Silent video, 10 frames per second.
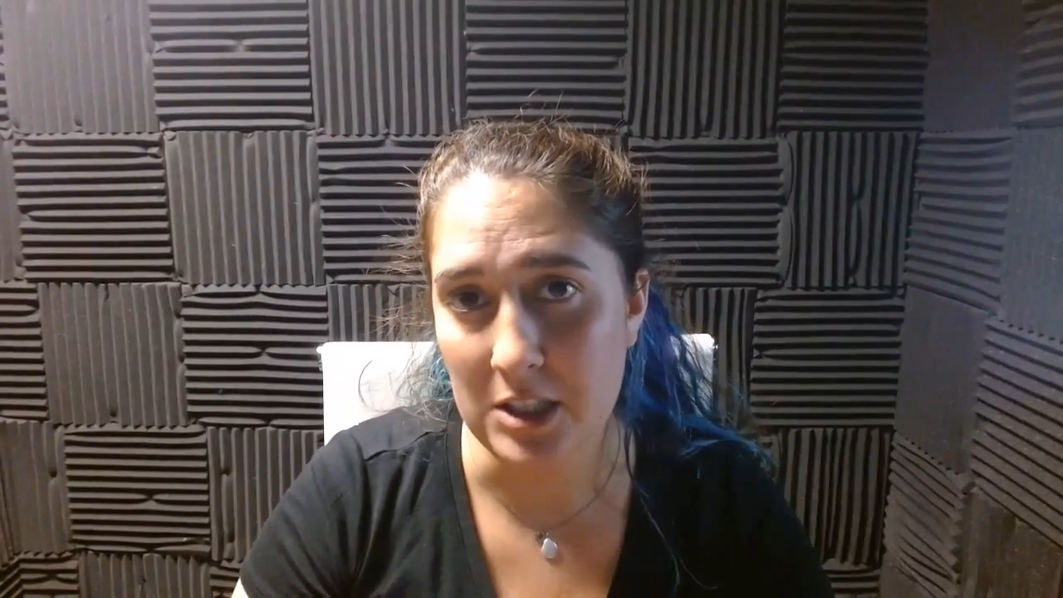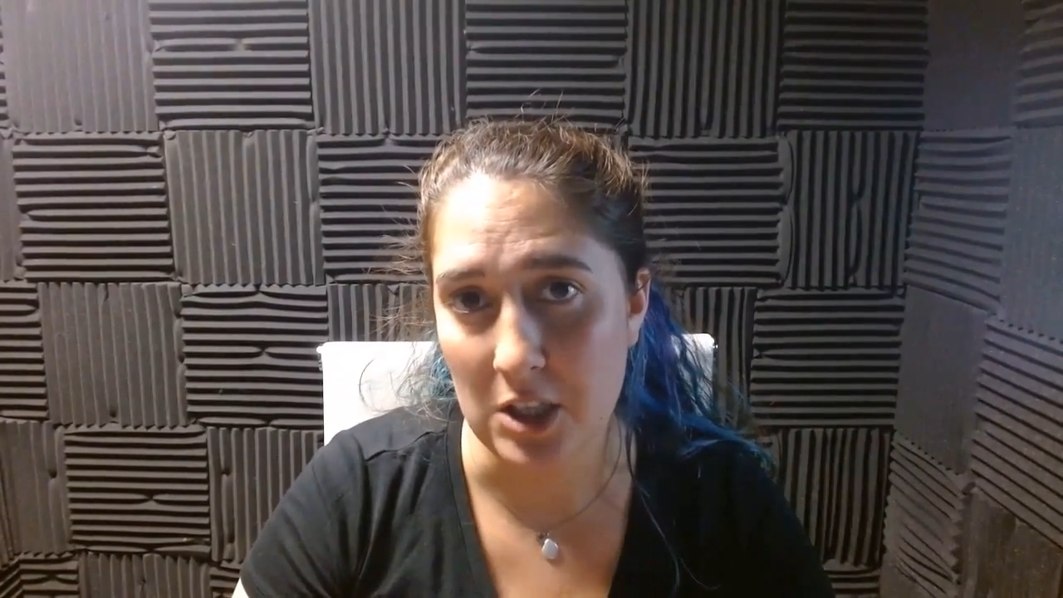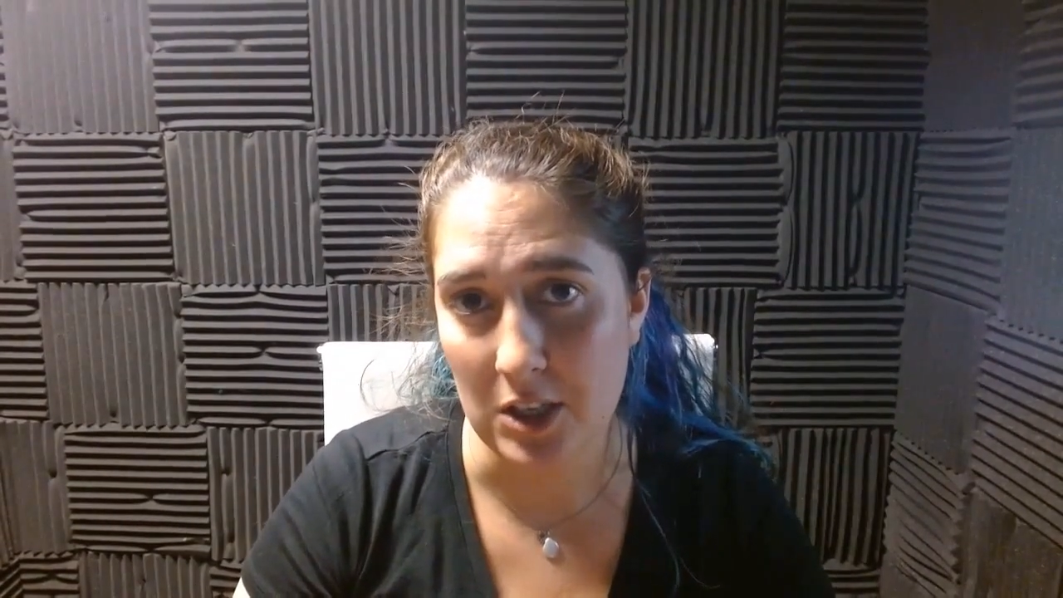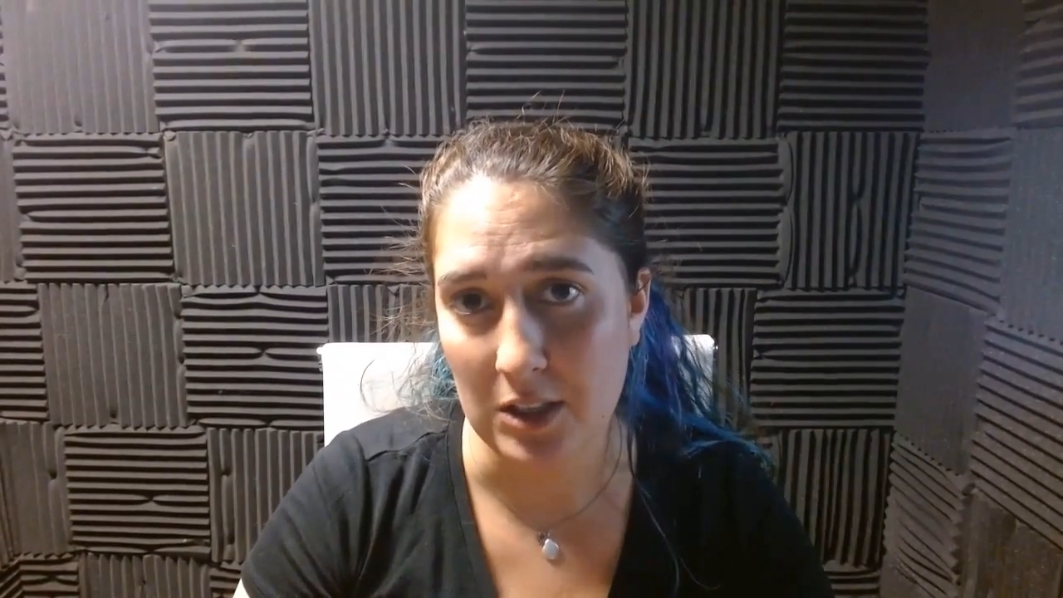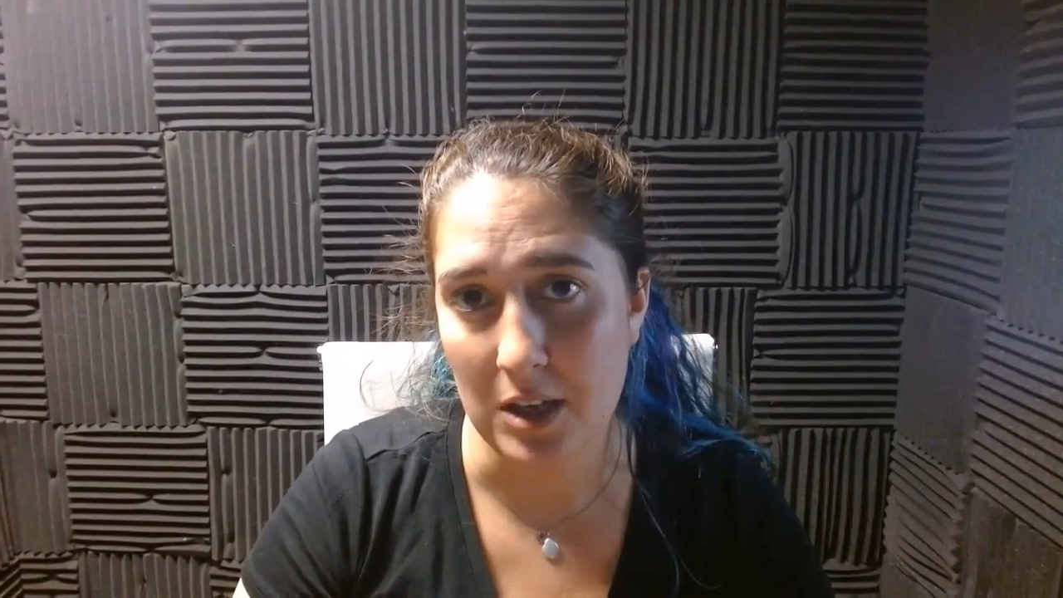
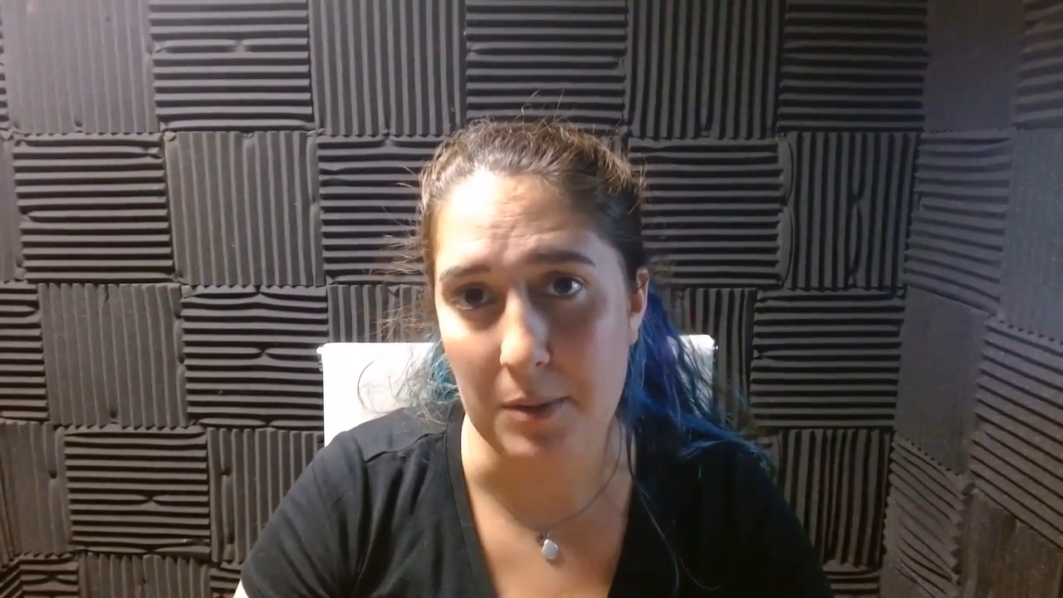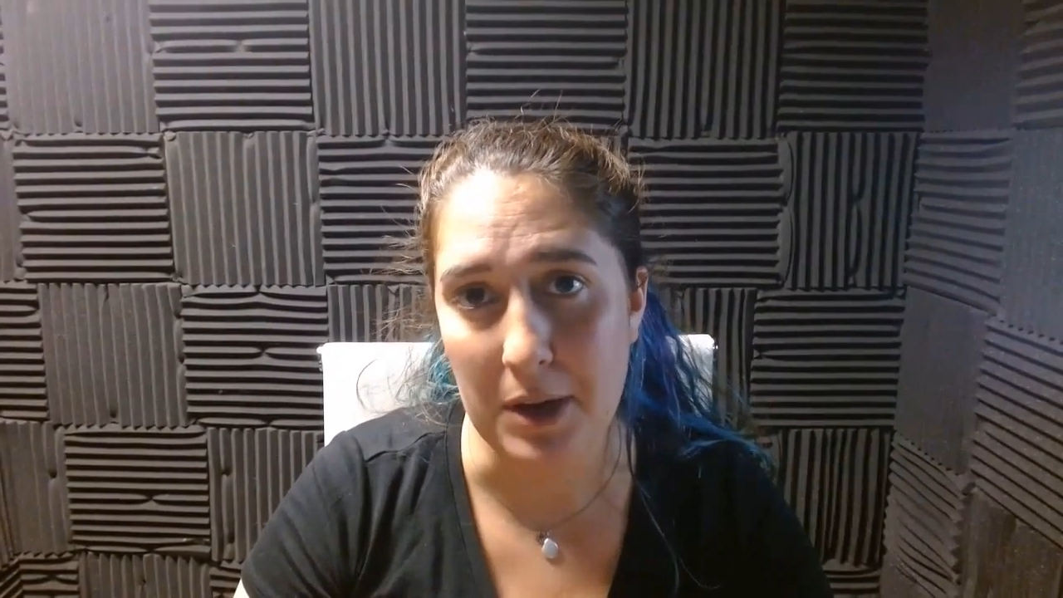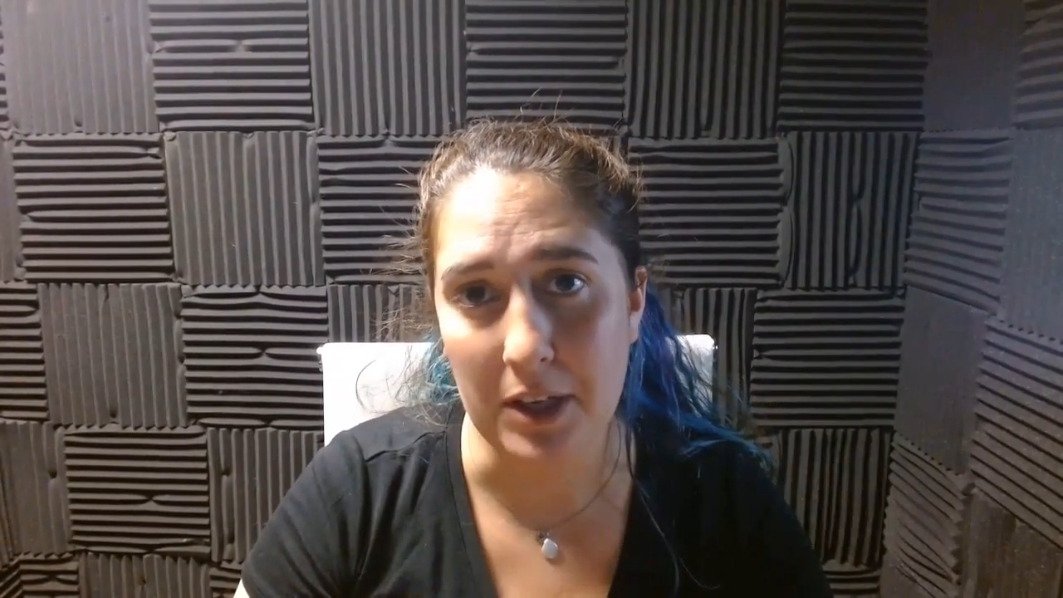talk about